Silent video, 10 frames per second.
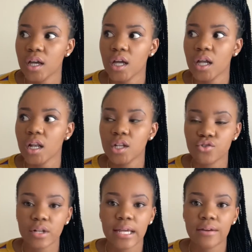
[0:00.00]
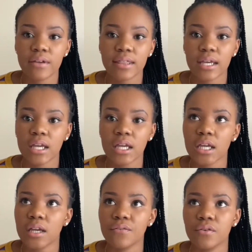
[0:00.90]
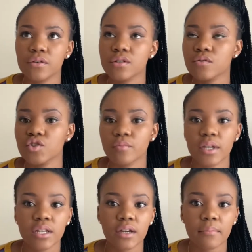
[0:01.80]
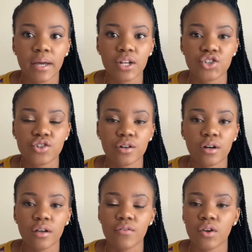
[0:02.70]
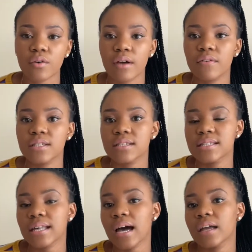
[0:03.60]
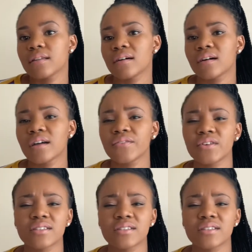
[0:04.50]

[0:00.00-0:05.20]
literally everything. If you're a social media manager, if you're a graphic designer, if you're a